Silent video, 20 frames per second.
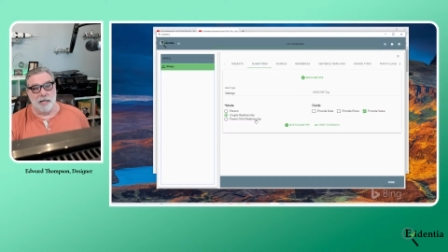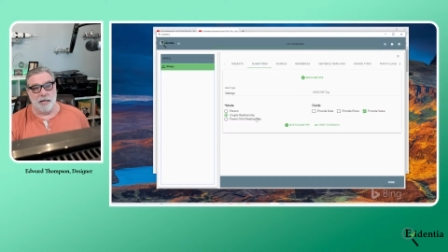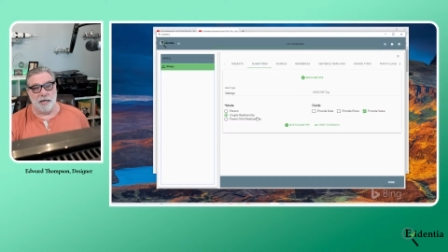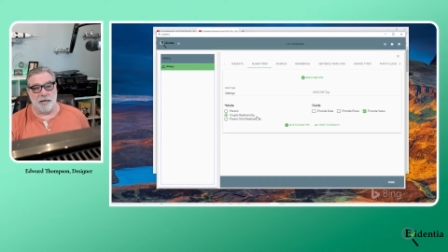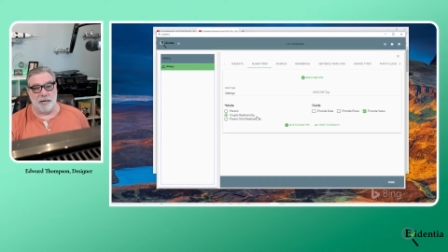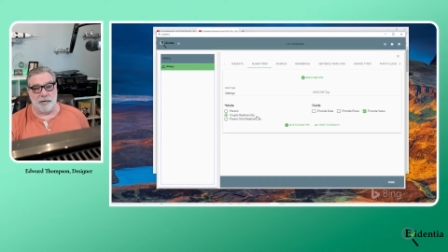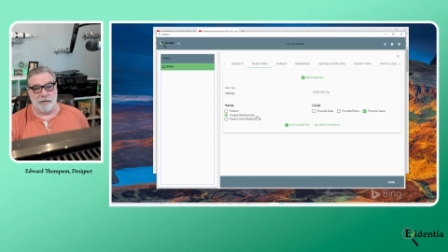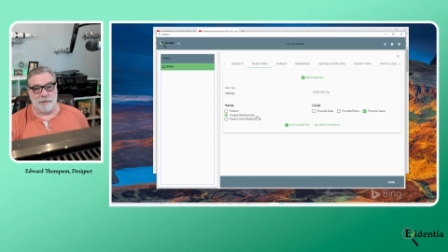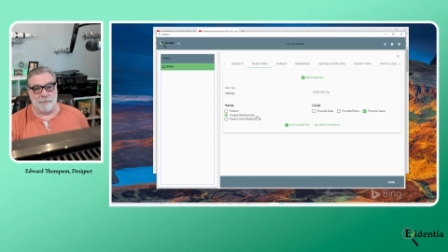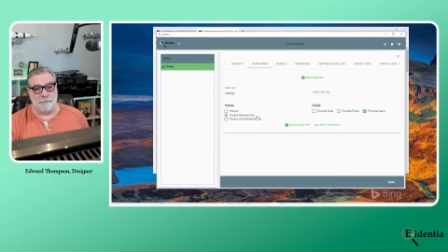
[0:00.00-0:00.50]

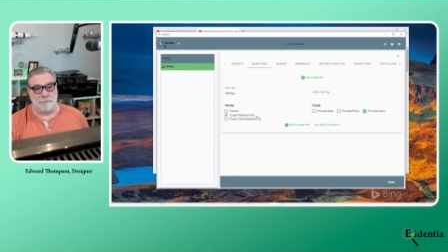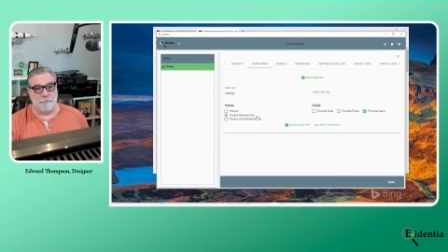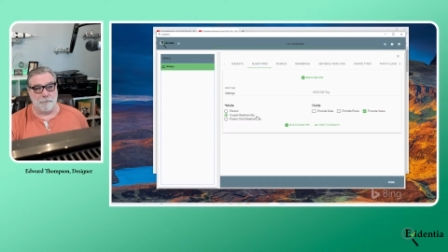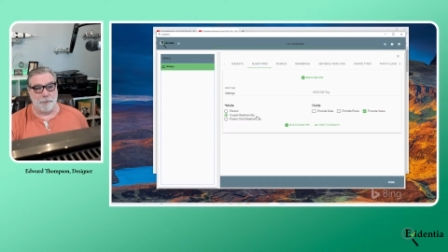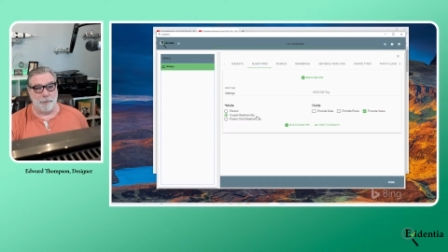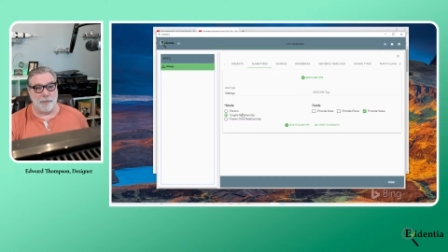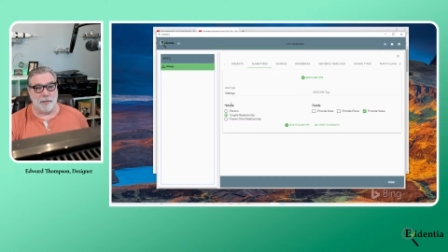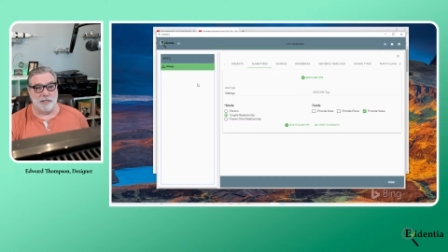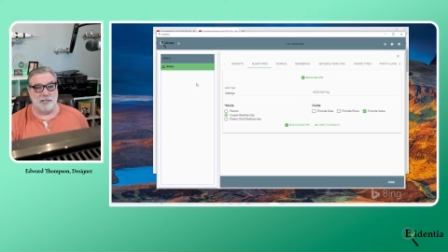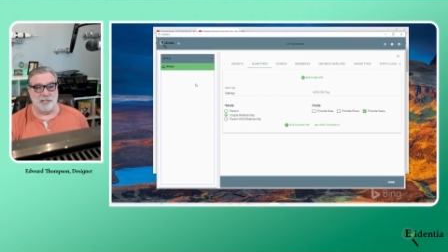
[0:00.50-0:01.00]
um,
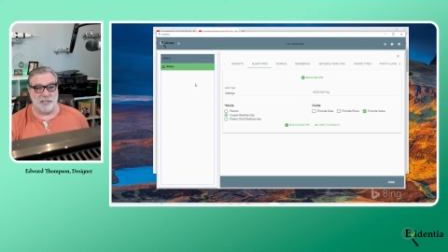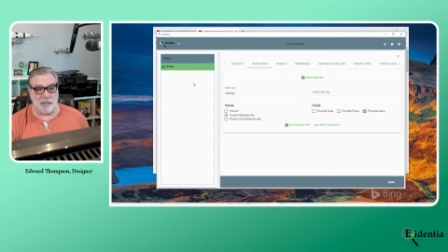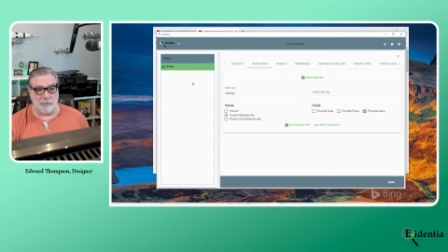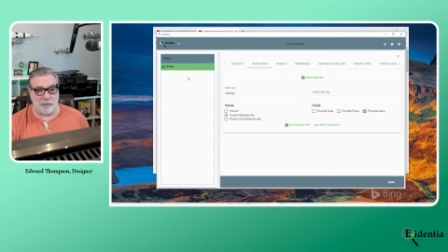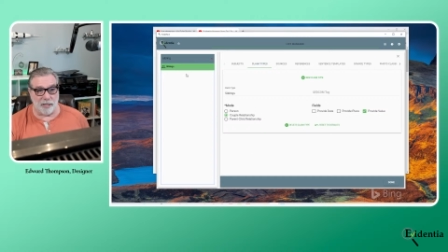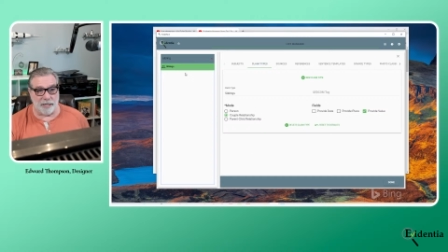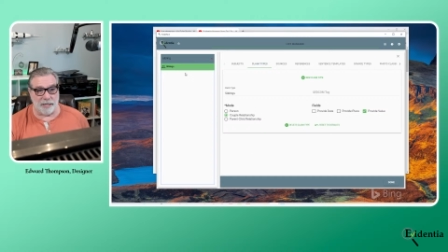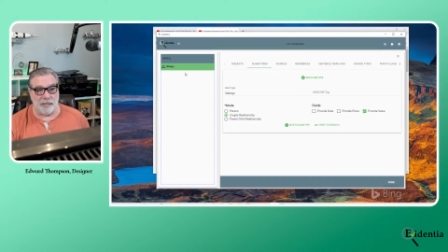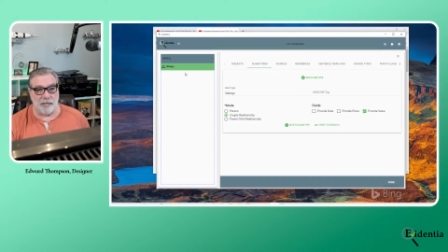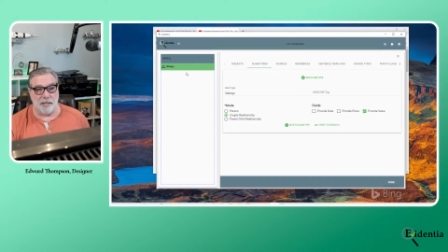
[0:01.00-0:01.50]

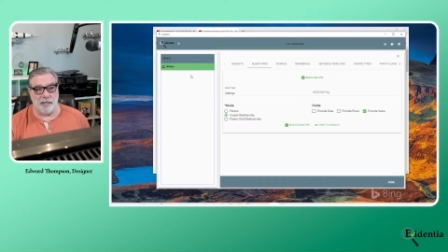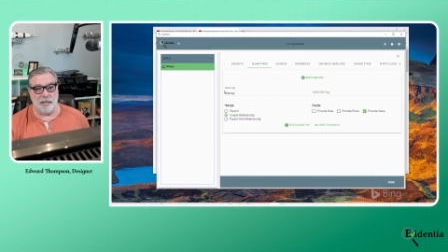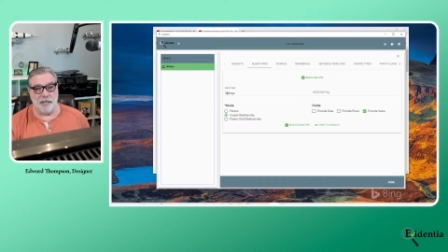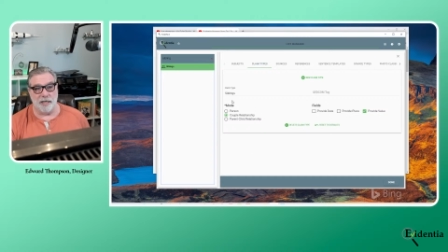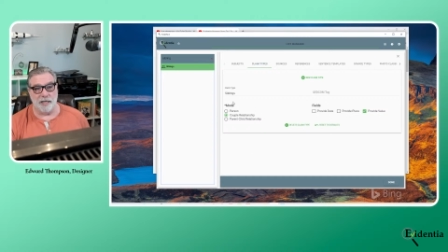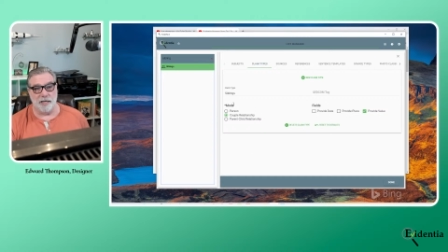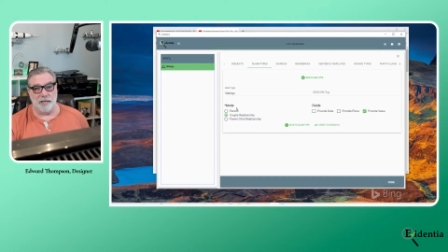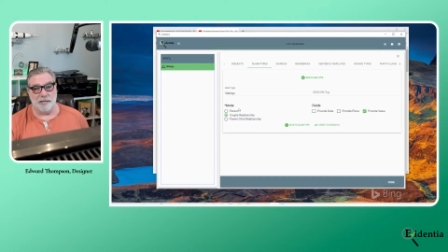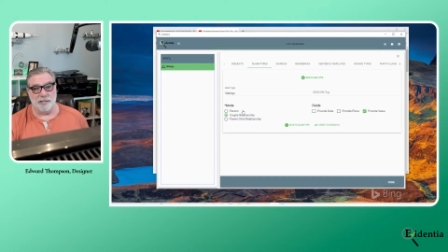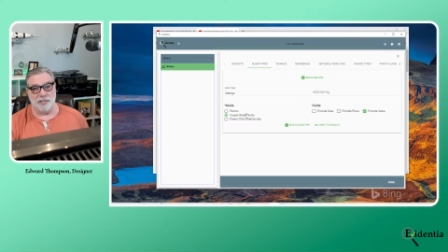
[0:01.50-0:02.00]
sibling
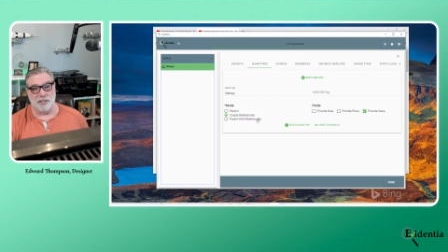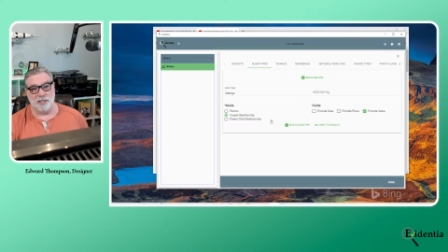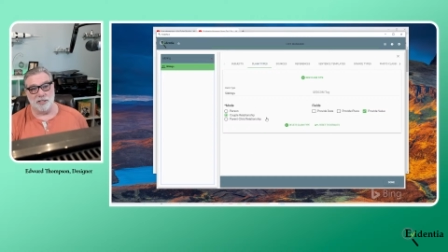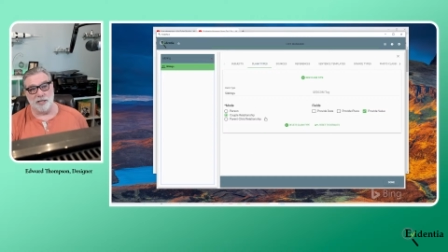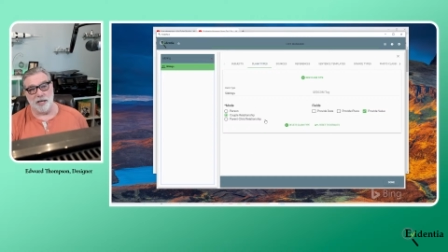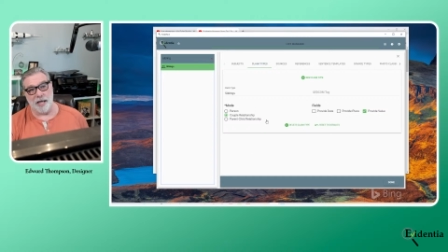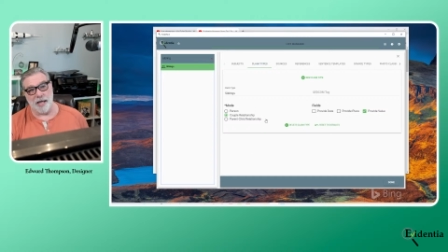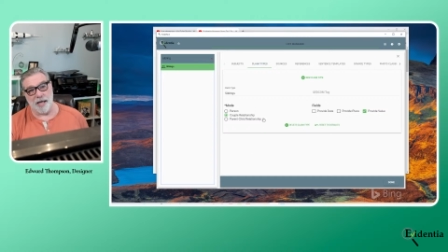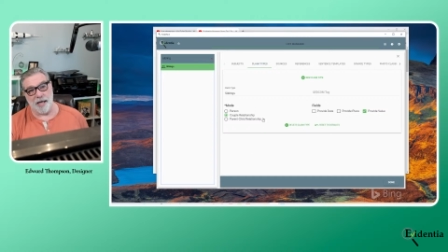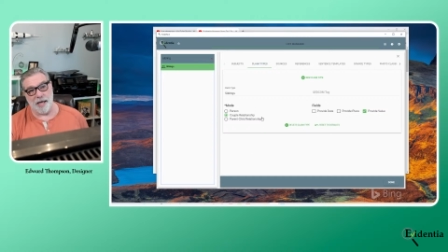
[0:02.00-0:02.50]

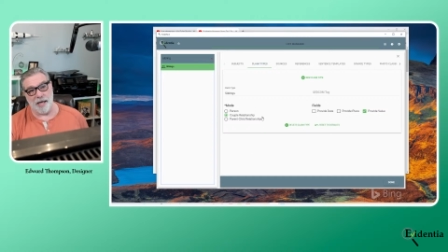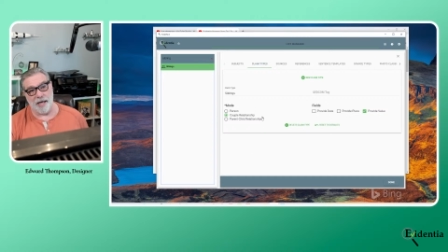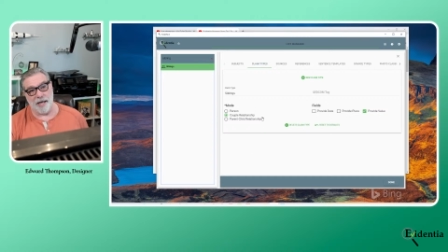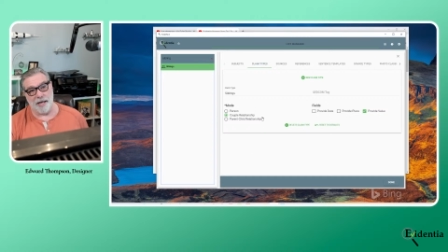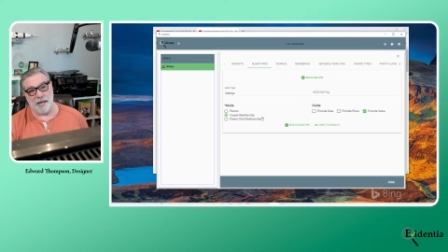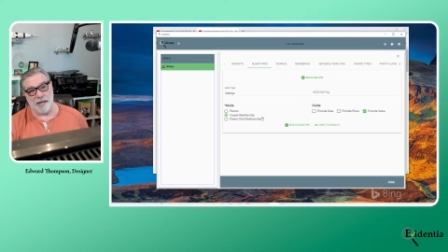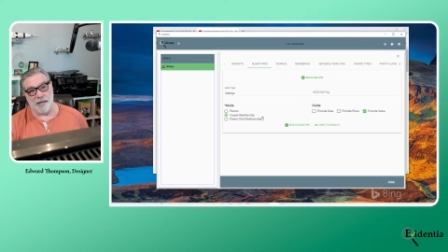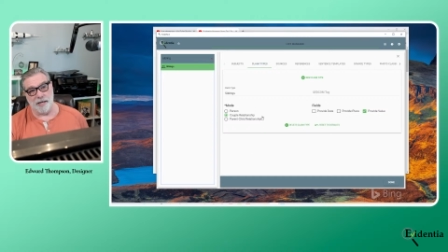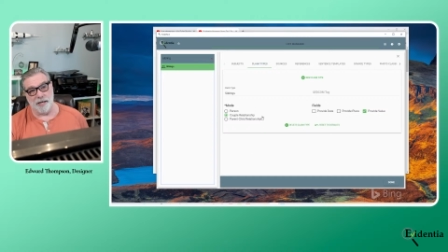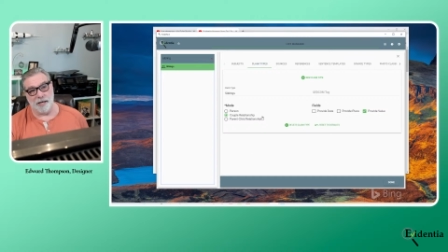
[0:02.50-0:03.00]
is
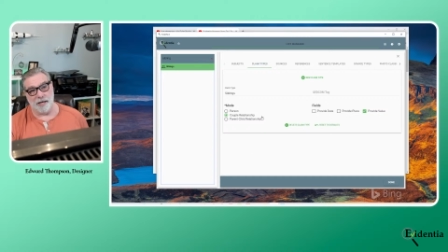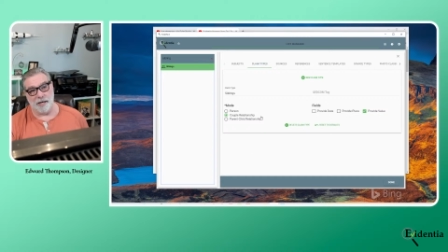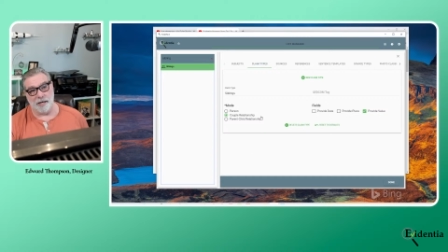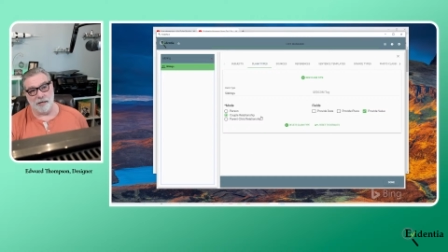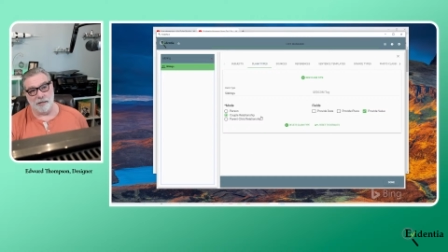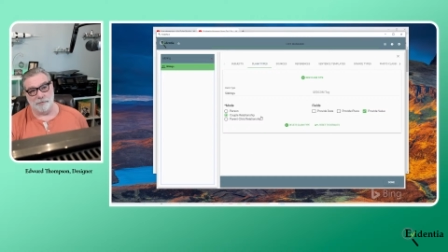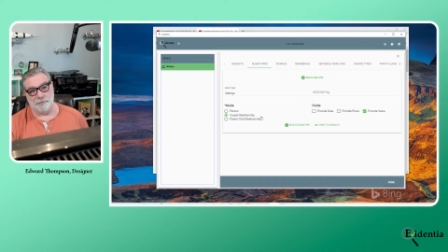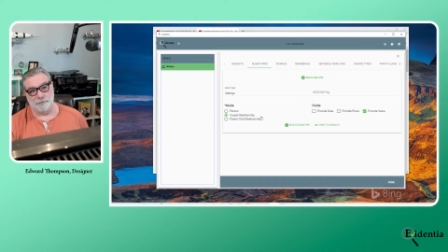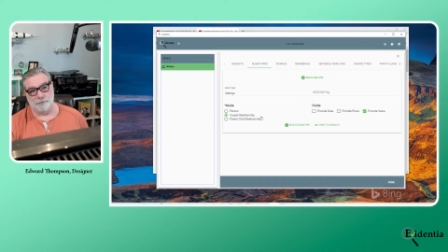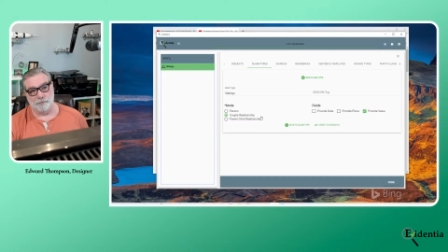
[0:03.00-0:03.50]
a
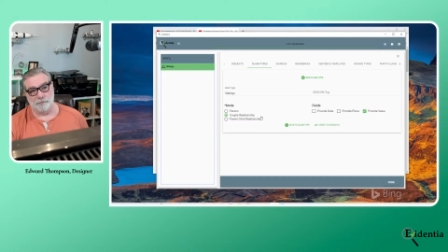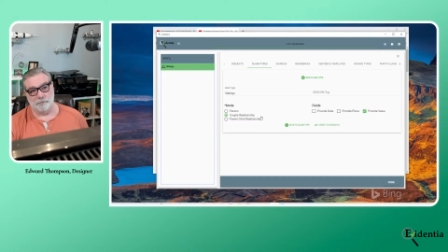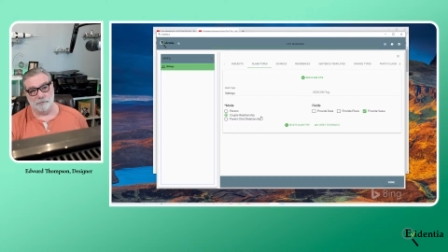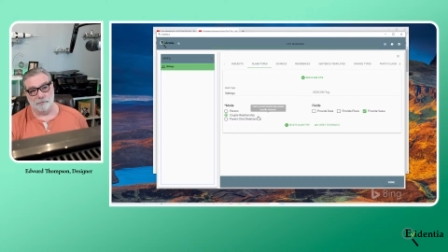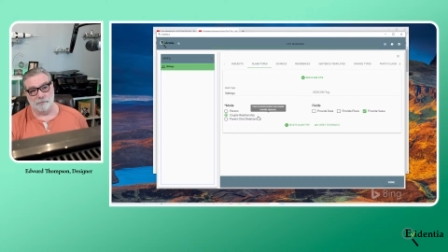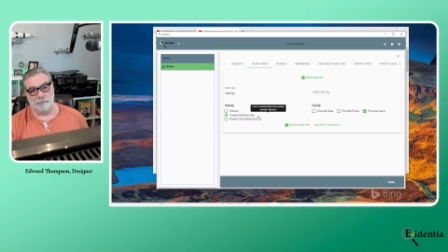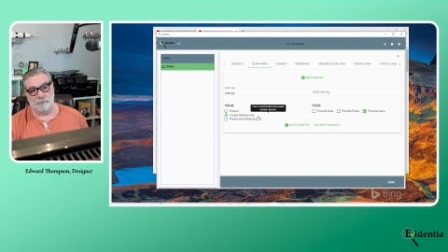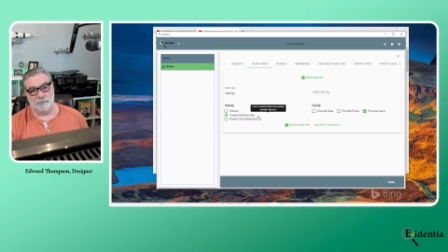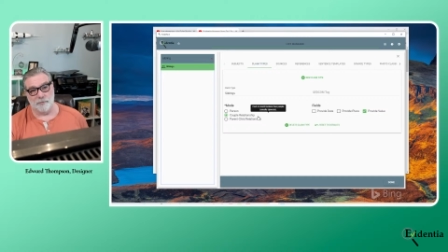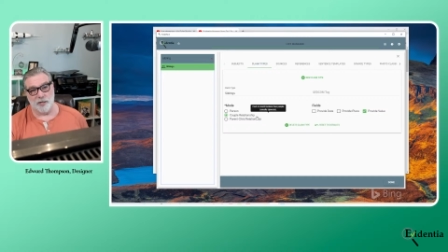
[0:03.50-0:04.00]
uh,
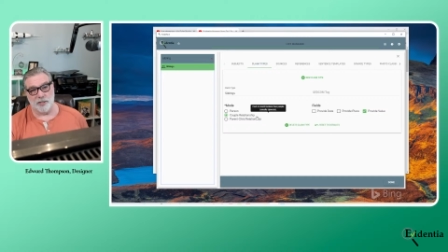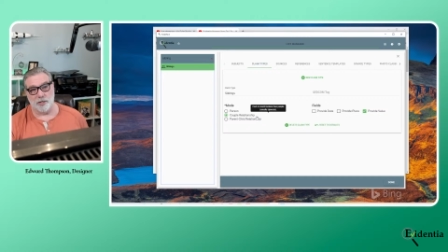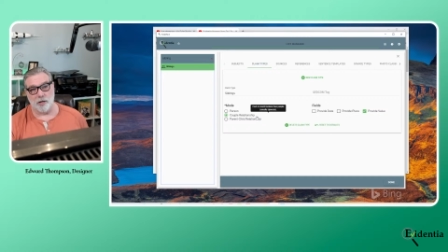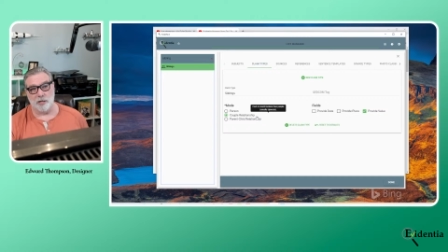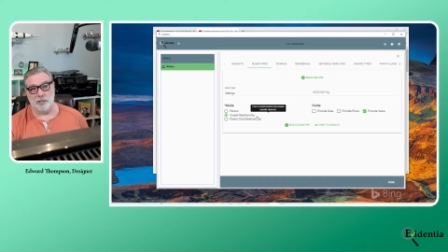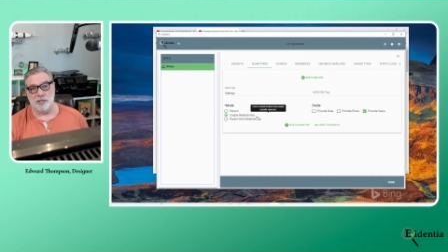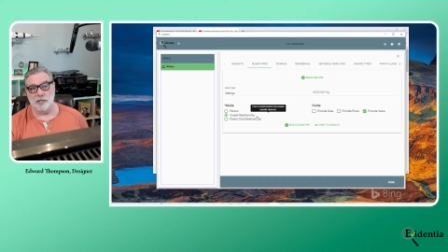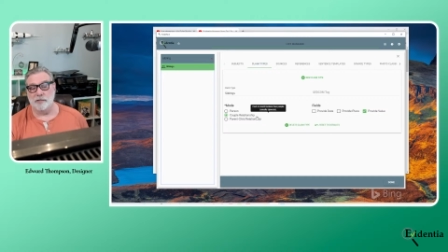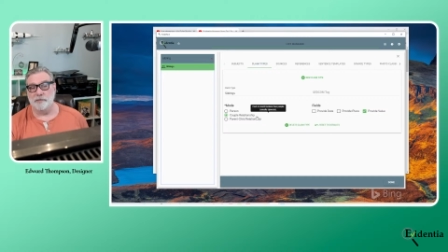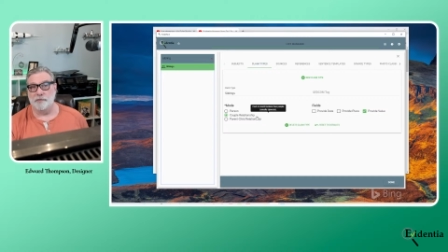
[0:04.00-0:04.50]
is
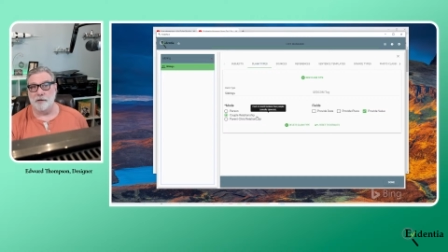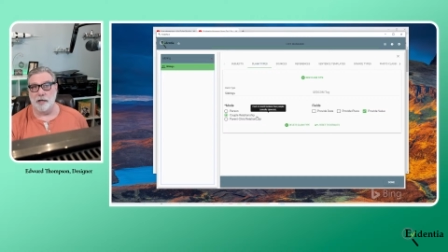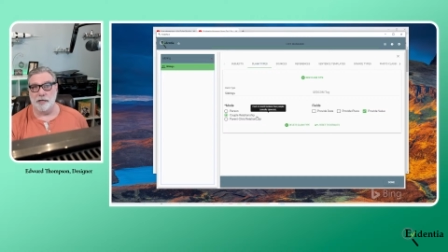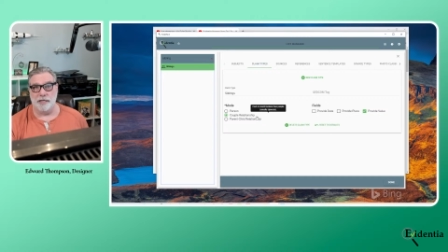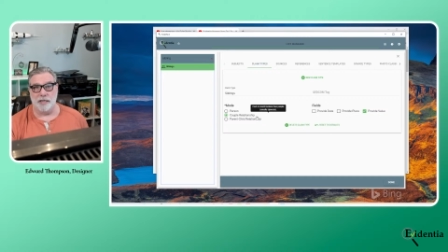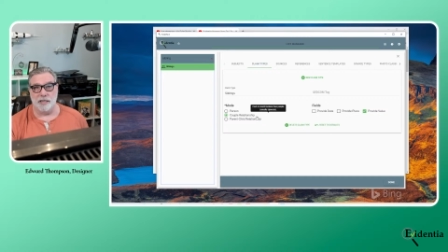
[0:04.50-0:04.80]
also defined